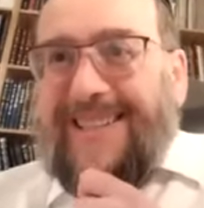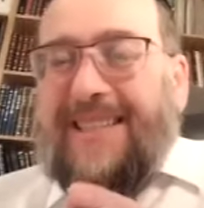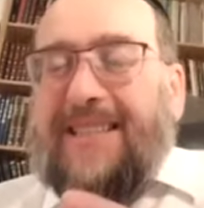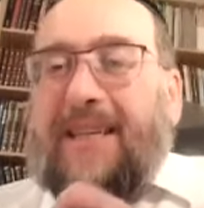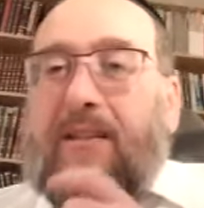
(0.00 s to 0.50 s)

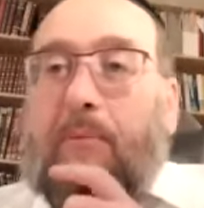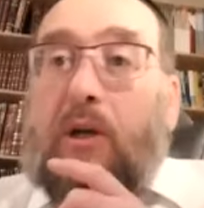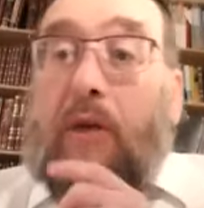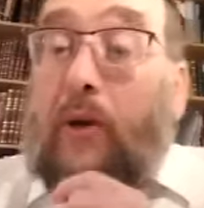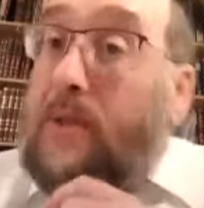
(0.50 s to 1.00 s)
Says the Magen
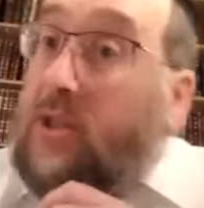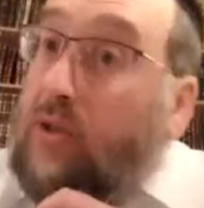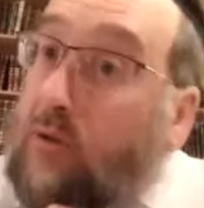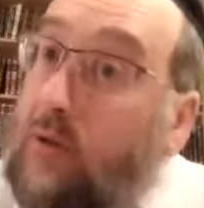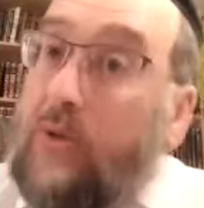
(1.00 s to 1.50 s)
Avraham, it's
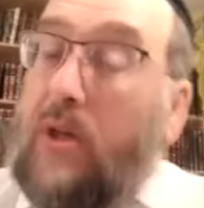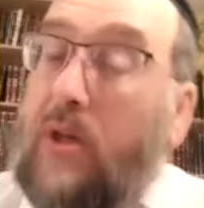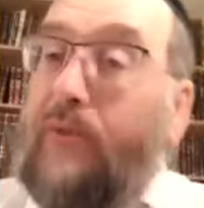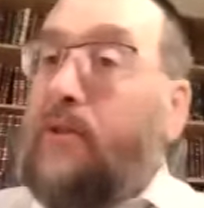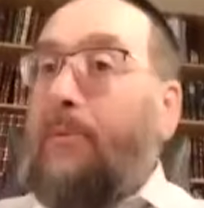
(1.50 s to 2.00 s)
true,
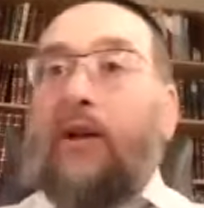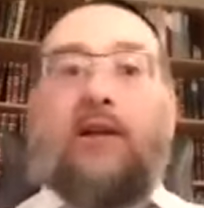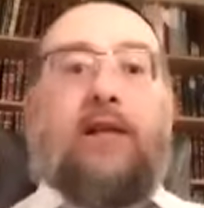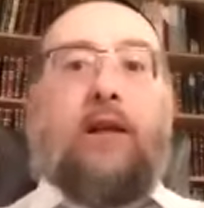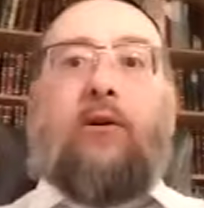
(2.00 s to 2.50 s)
Safek Drabanan
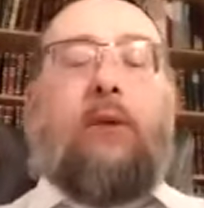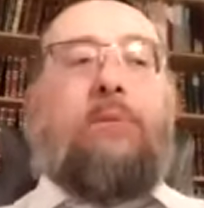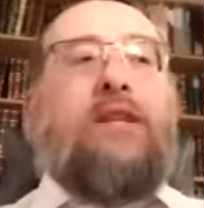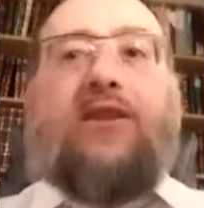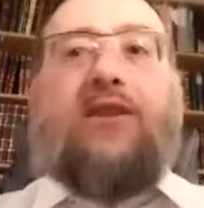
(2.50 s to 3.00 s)
is Lekula,
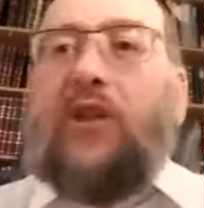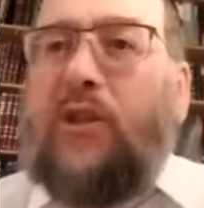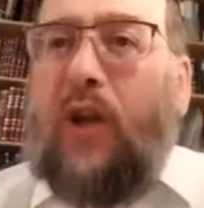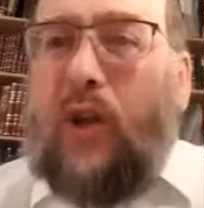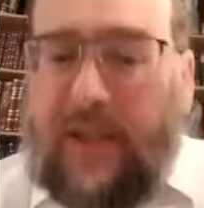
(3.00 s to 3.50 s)
but that does
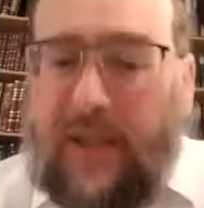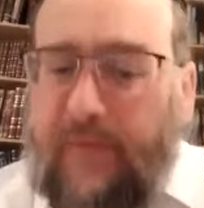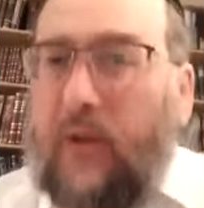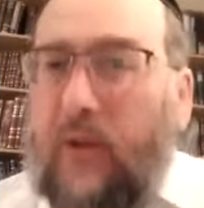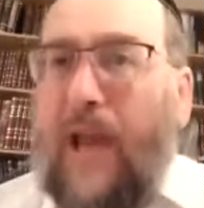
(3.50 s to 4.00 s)
not give
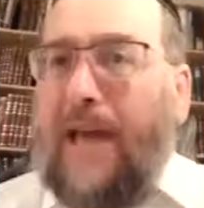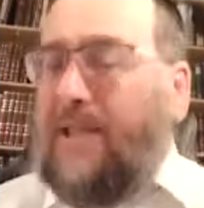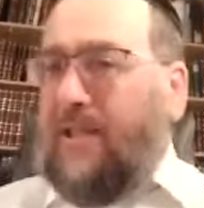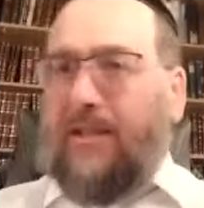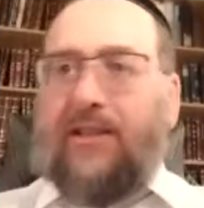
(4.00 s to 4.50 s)
you
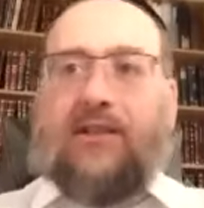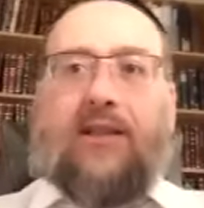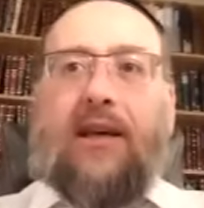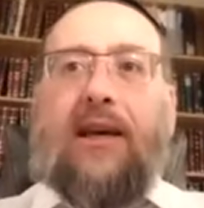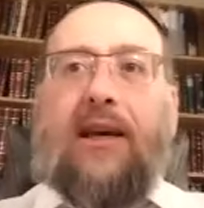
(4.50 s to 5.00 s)
license,
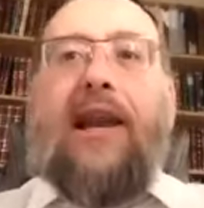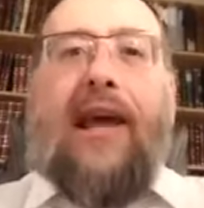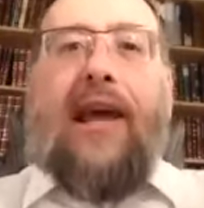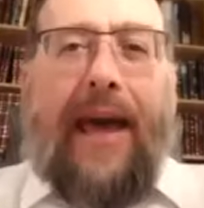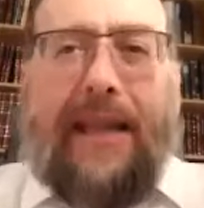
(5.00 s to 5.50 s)

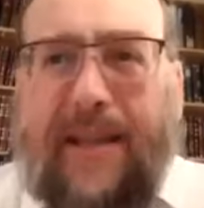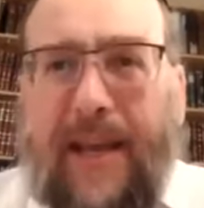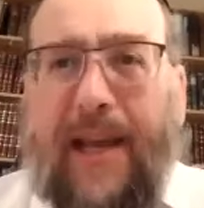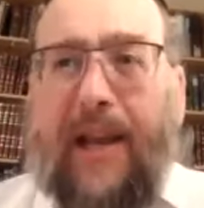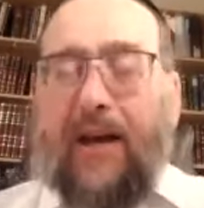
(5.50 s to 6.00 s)

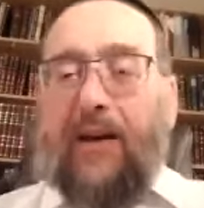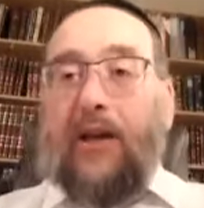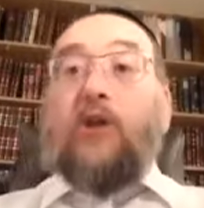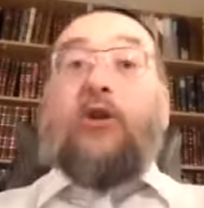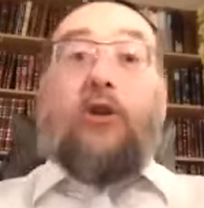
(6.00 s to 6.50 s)
lechatchila,
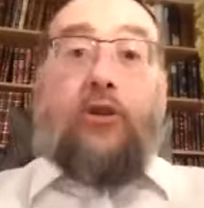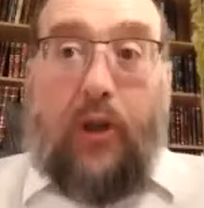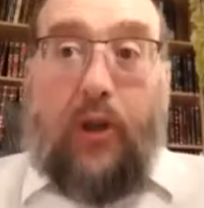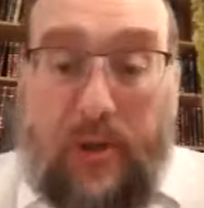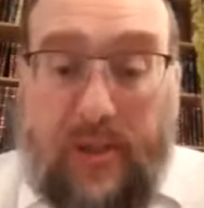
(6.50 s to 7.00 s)
to
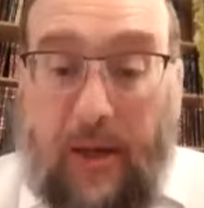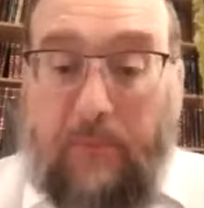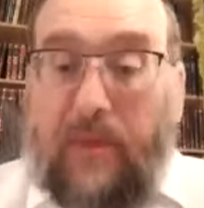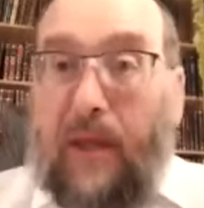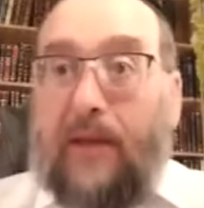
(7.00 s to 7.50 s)
do
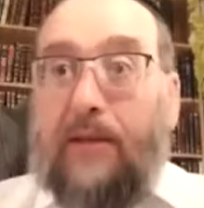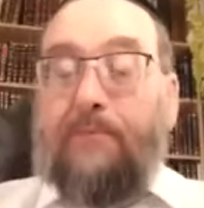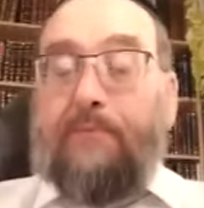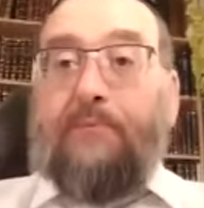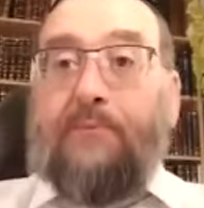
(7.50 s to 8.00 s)
something
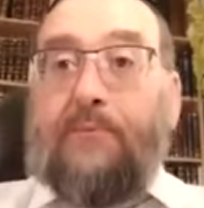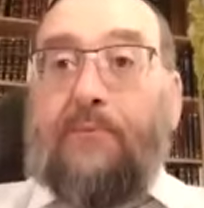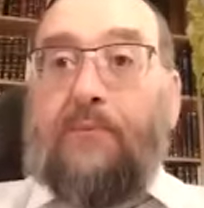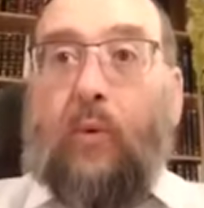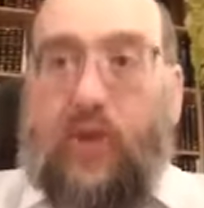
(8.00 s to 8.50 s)

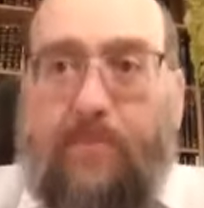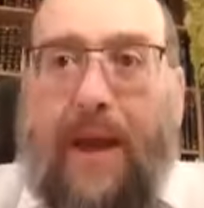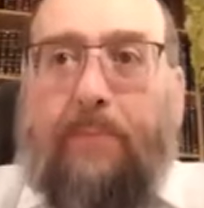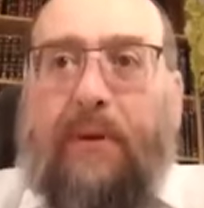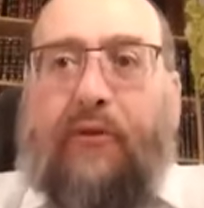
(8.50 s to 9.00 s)
which
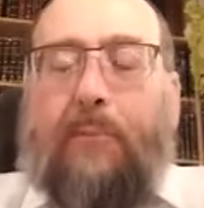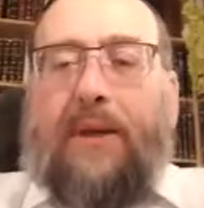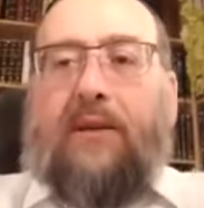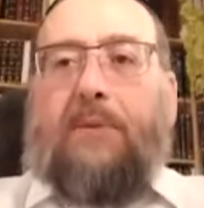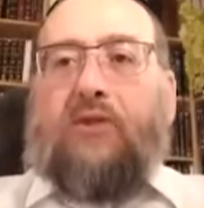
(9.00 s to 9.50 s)
might be
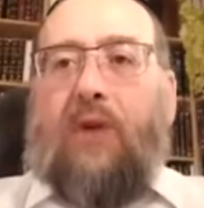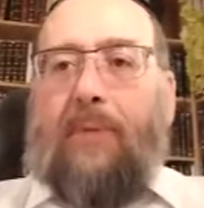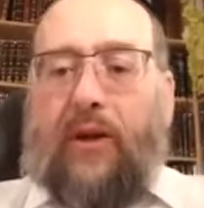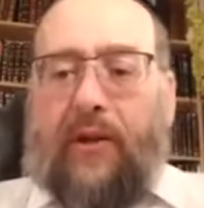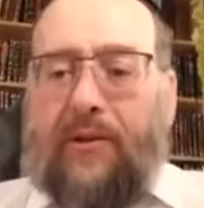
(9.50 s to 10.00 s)
forbidden,
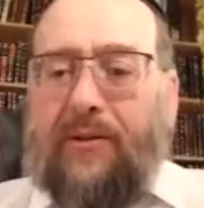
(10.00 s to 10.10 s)
midrabanan.